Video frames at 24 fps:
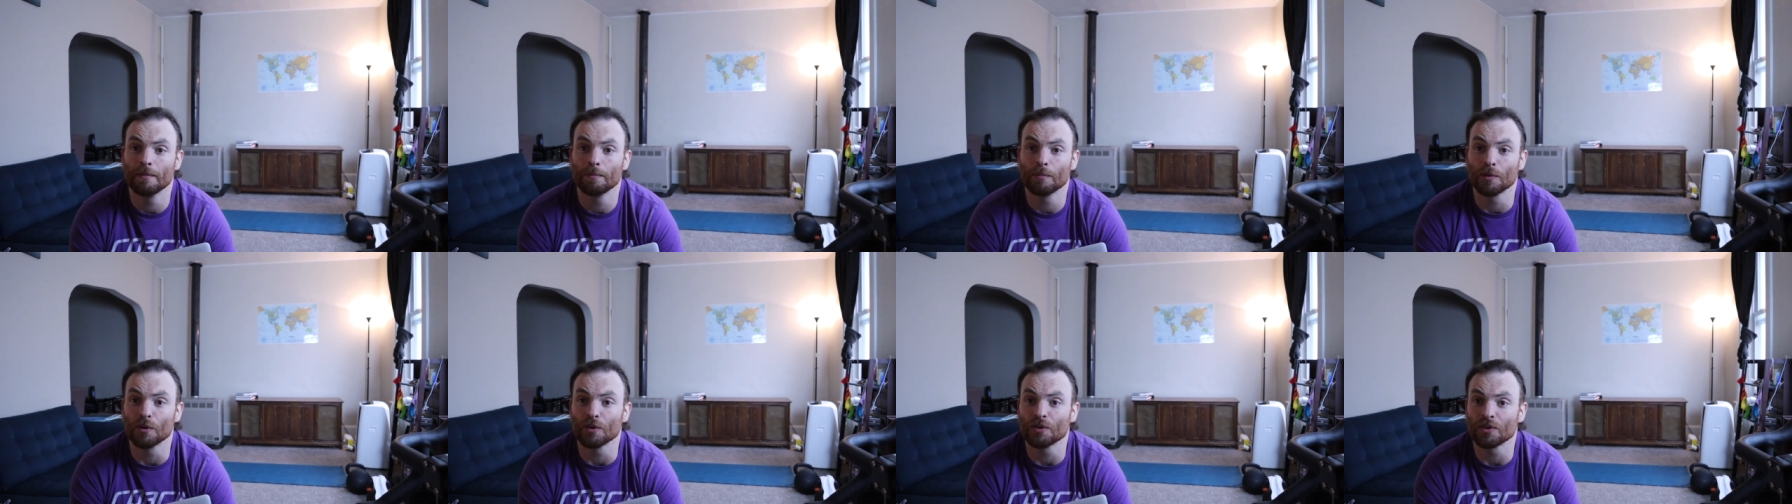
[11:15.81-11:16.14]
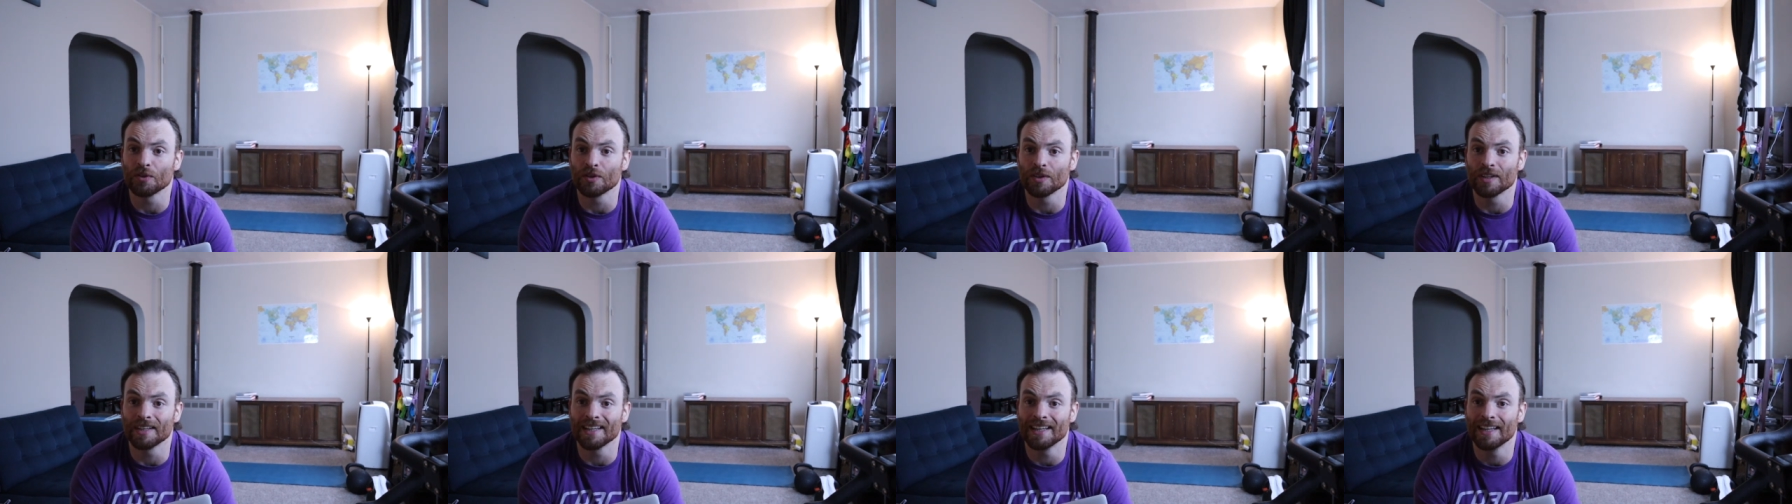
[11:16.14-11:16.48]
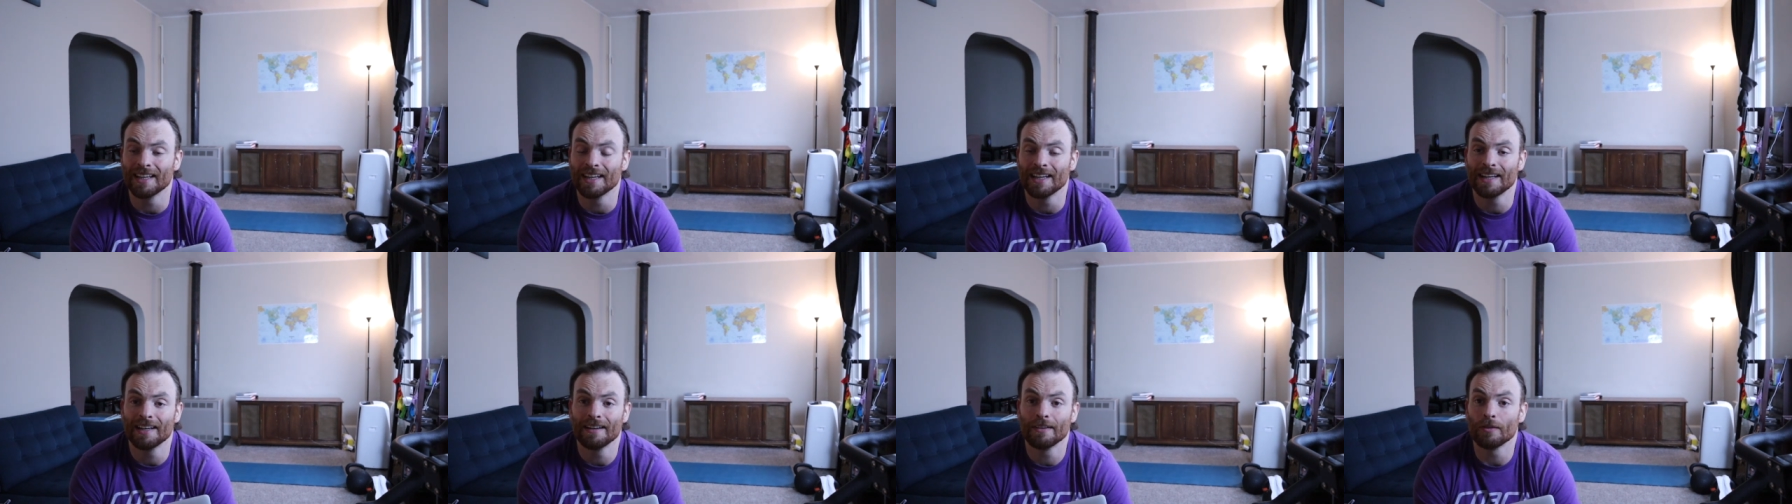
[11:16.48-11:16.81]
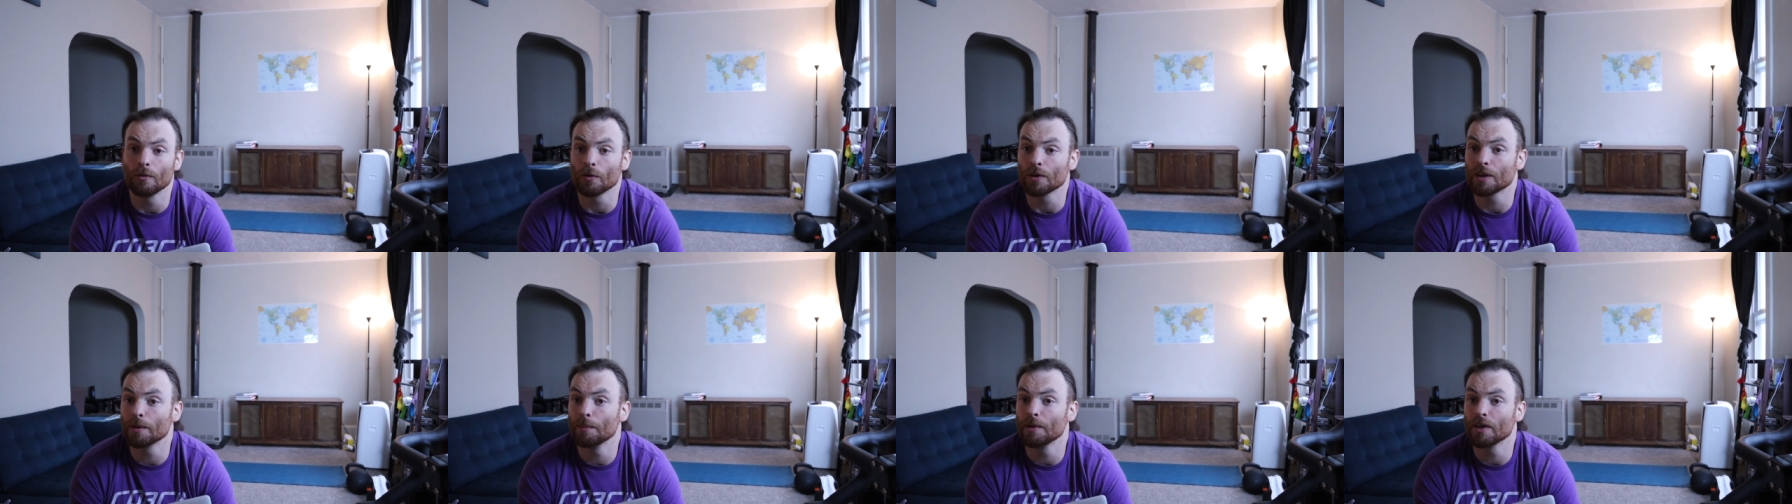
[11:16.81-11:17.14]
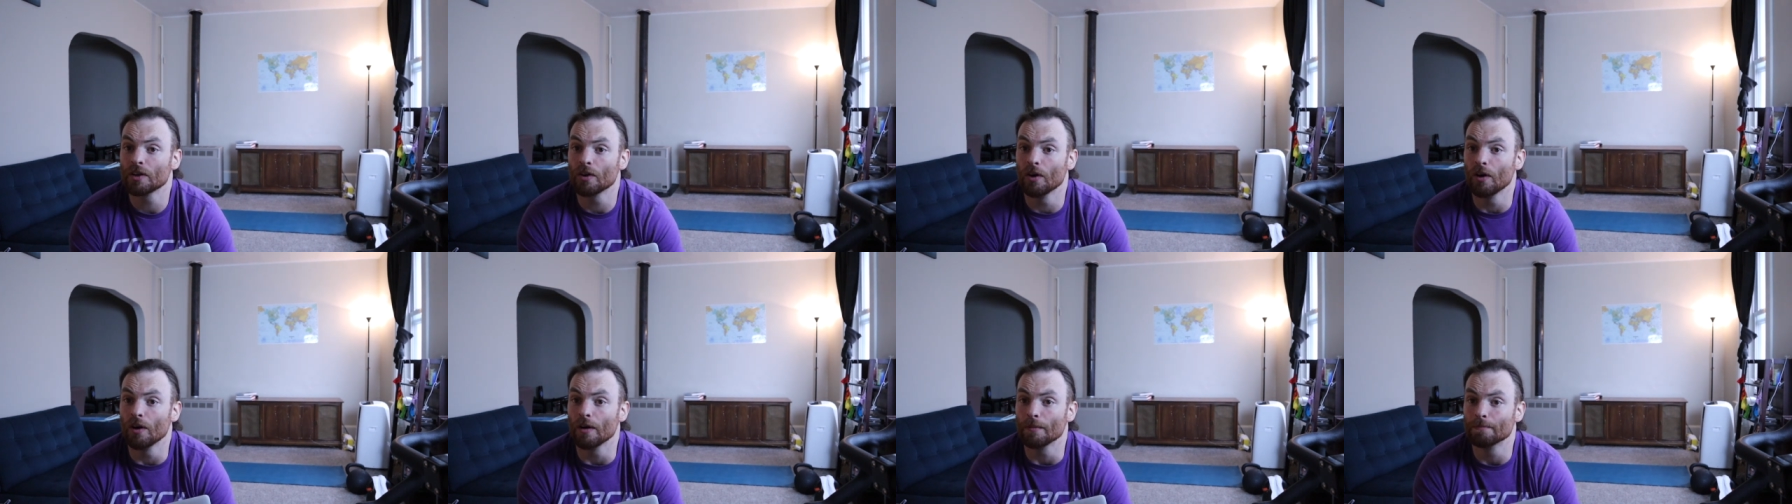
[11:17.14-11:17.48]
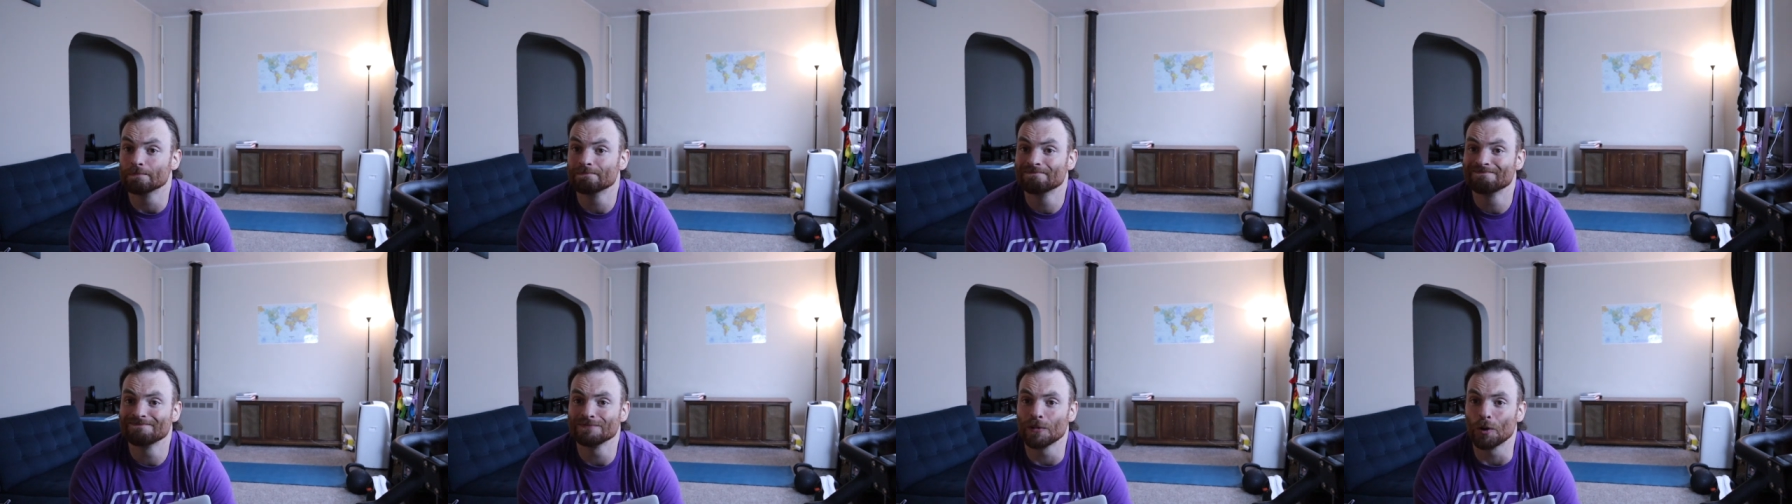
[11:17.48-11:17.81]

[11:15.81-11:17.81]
personally or give me a call.